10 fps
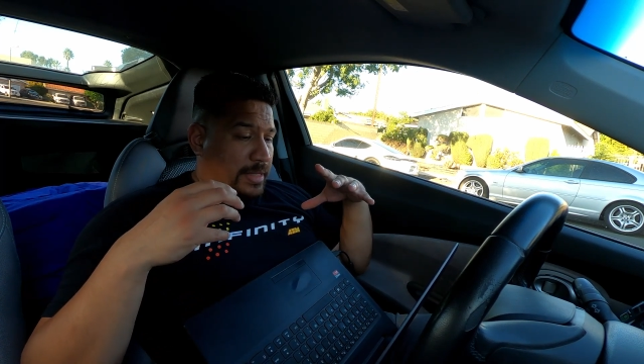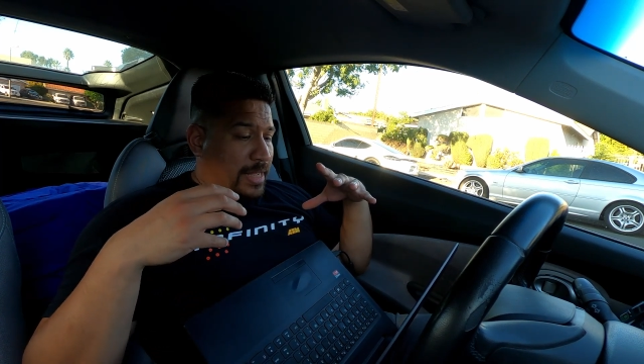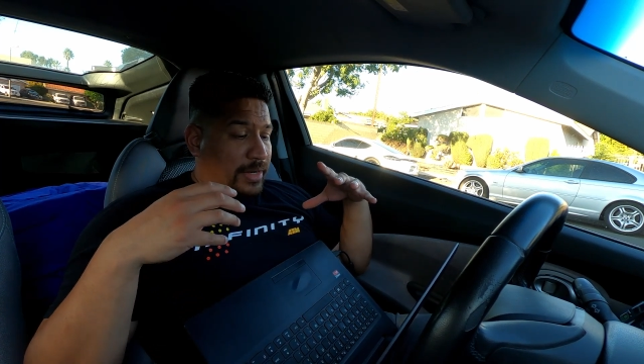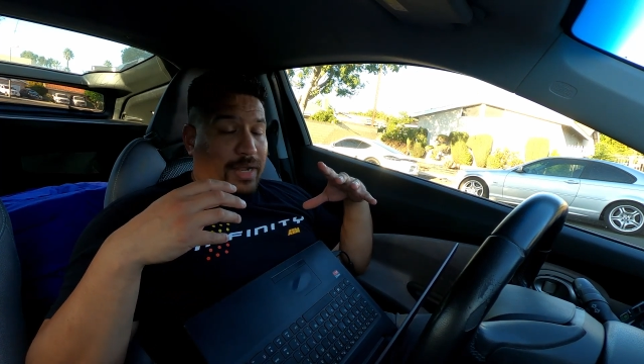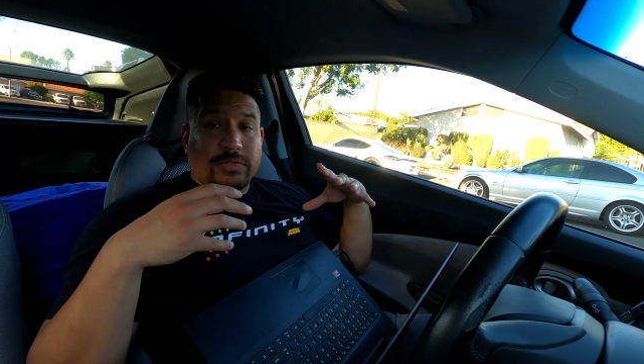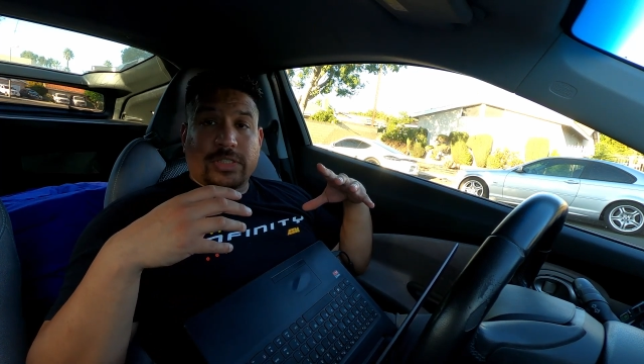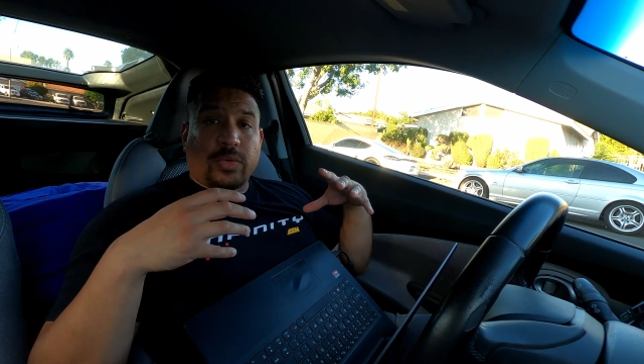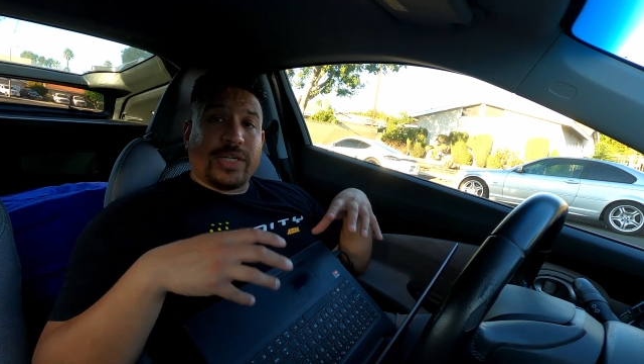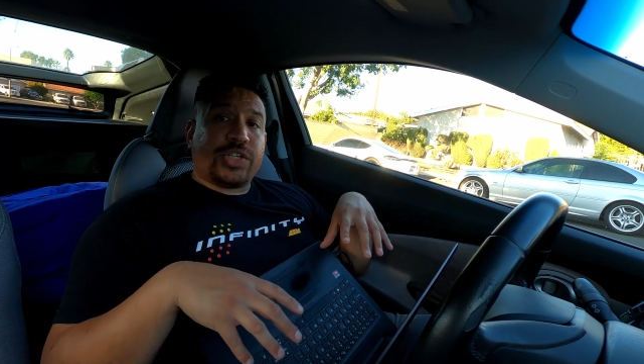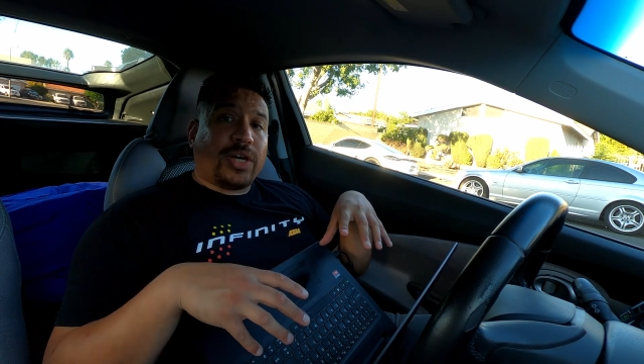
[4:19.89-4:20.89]
Now that I have a
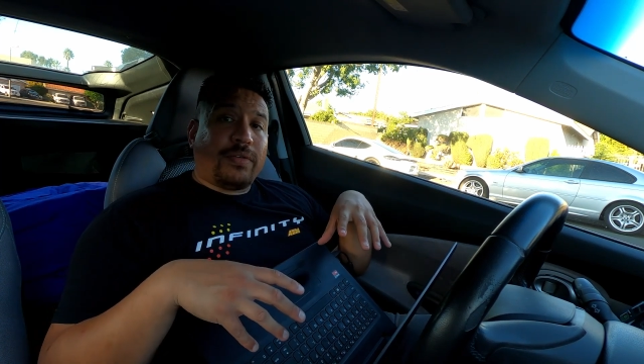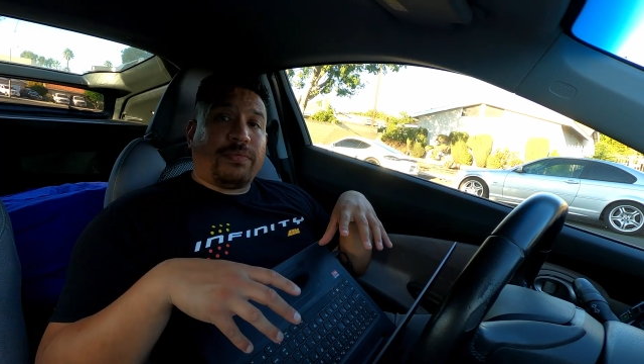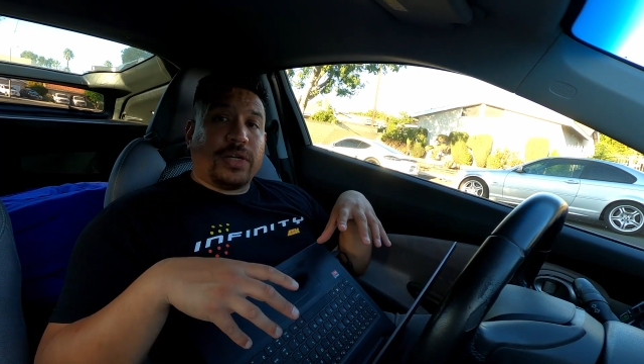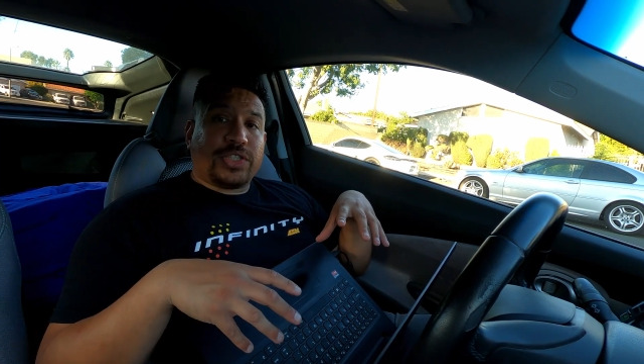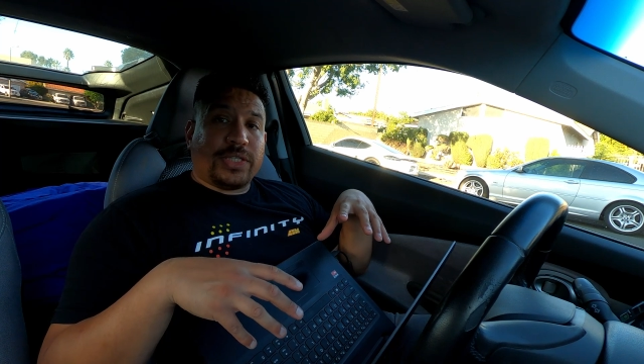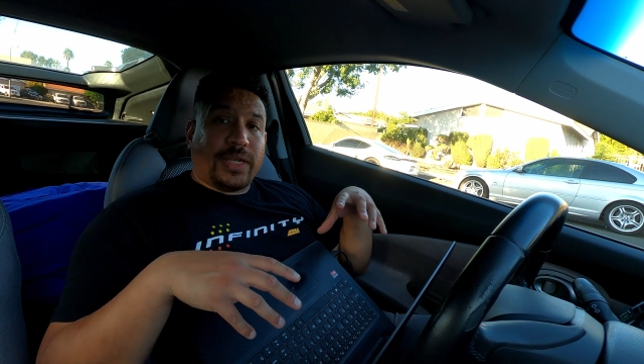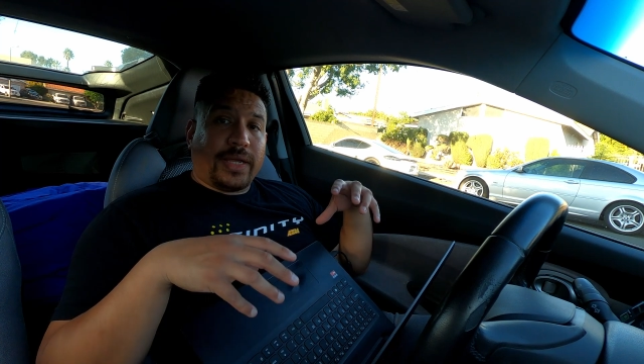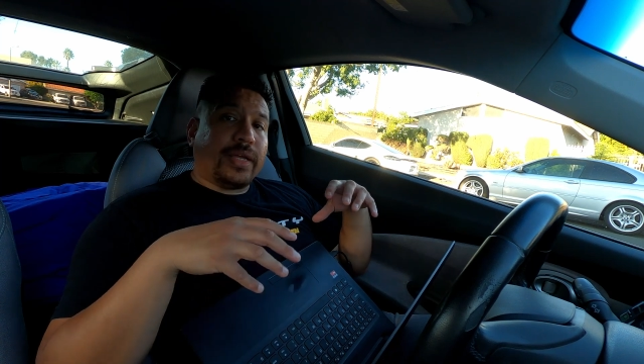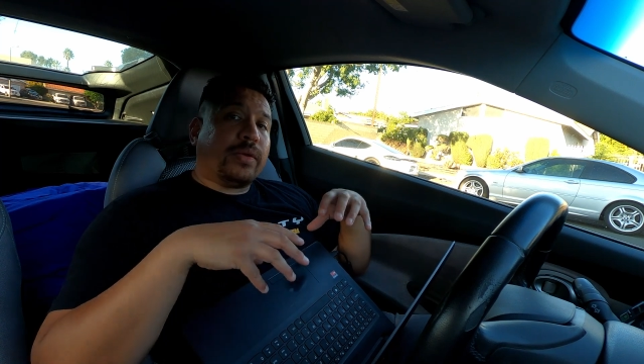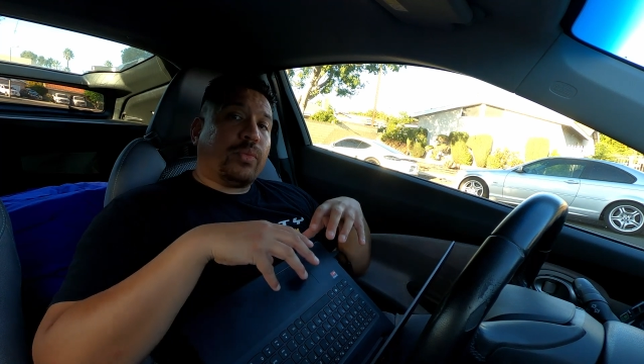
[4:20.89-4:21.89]
screenshot function that
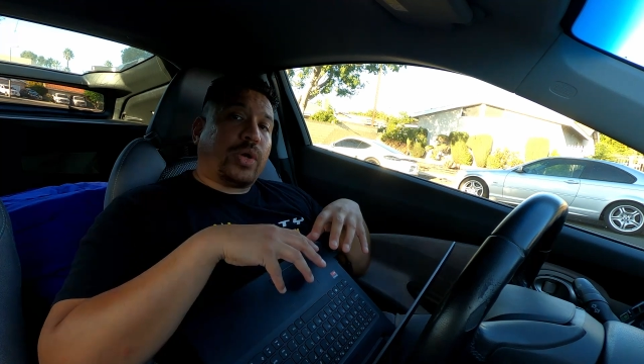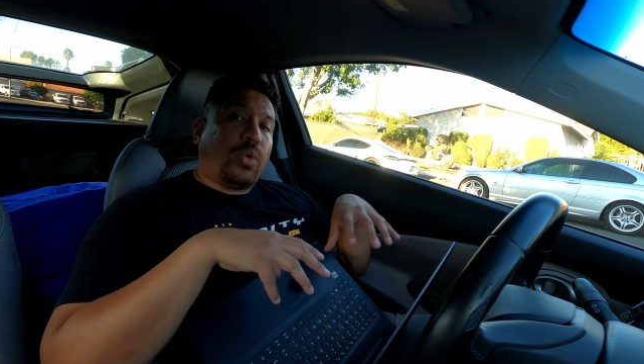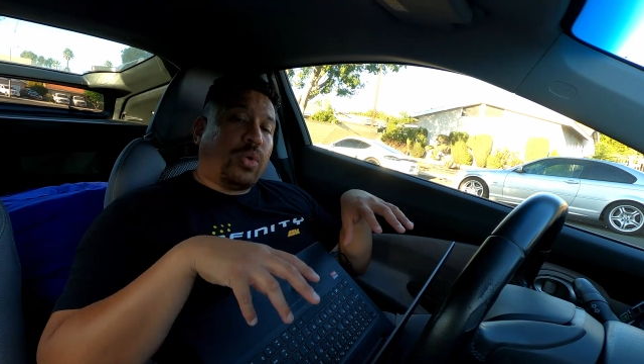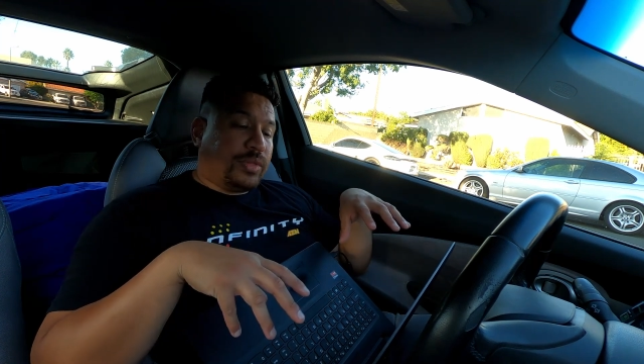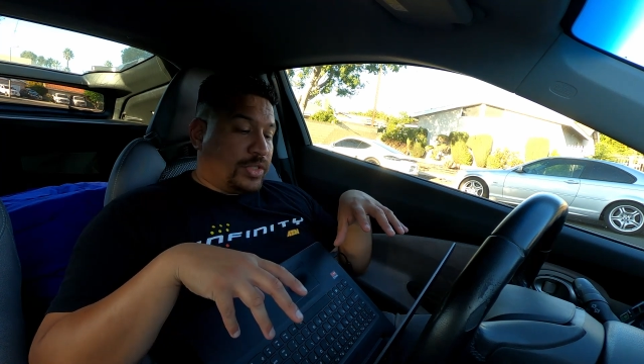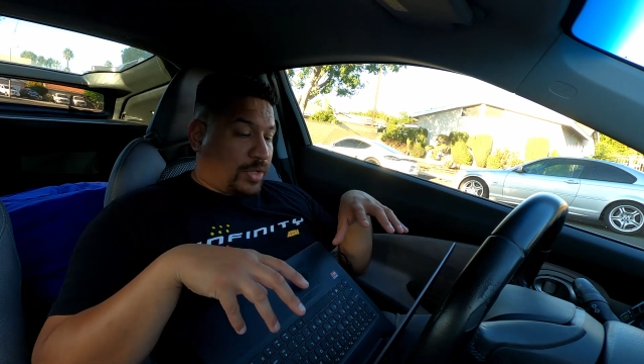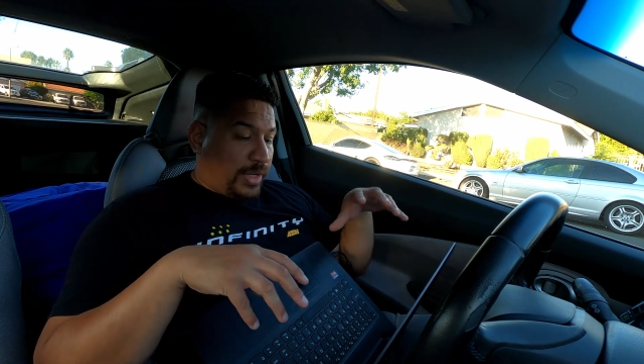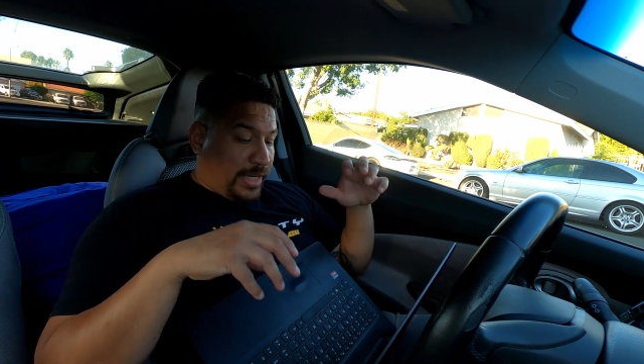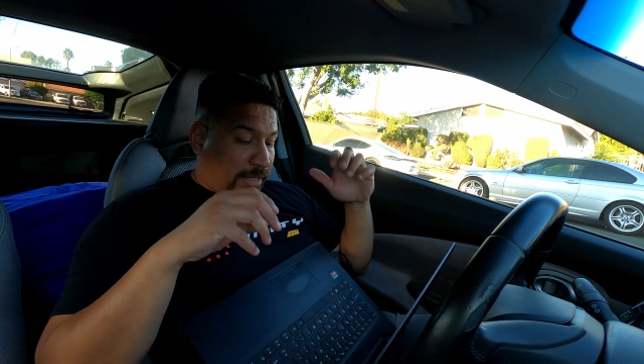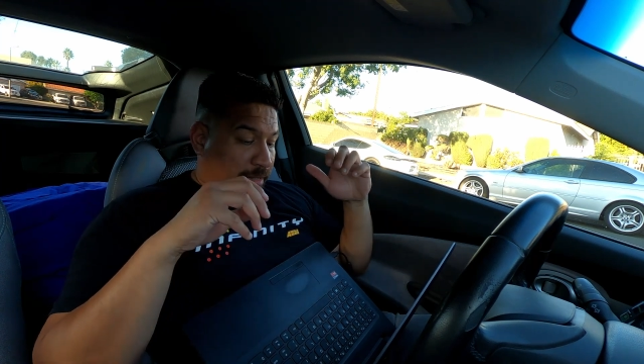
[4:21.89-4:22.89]
I can record the
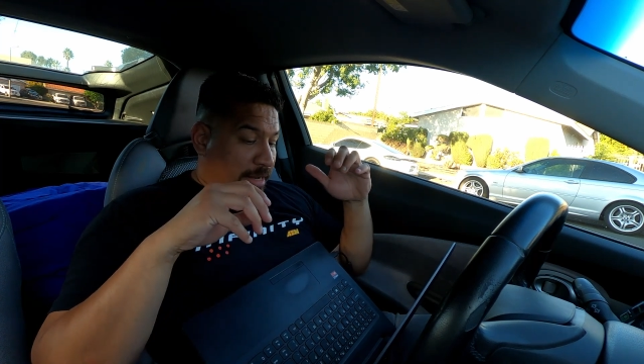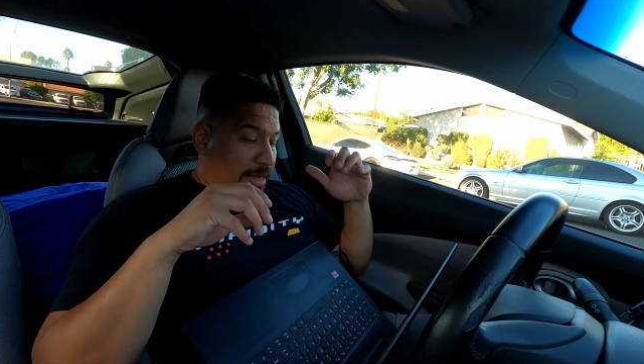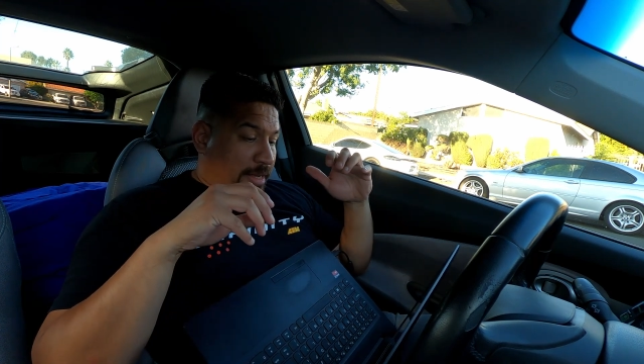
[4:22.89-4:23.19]
screen,